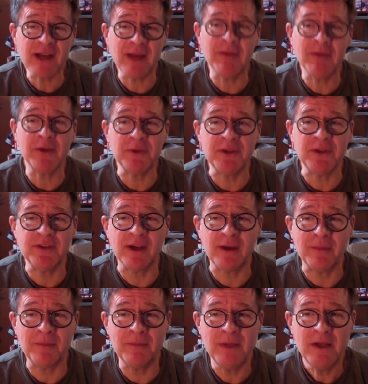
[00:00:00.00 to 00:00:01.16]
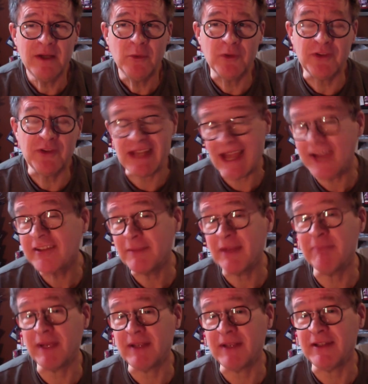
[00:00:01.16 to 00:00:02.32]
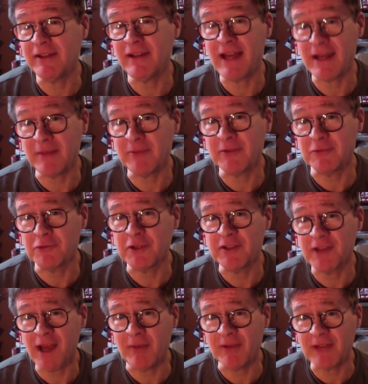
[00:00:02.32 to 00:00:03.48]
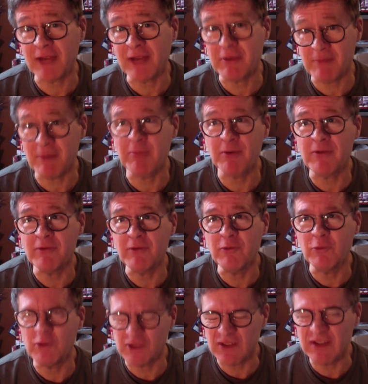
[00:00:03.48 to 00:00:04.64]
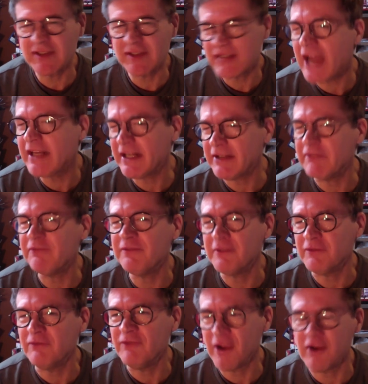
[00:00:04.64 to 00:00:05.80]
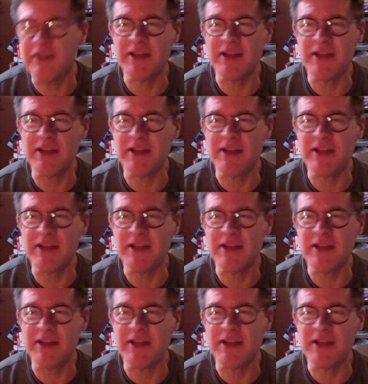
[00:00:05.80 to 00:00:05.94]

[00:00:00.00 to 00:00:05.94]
comic was um, was the X Men by Neal Adams and Roy Thomas. I remember deciding very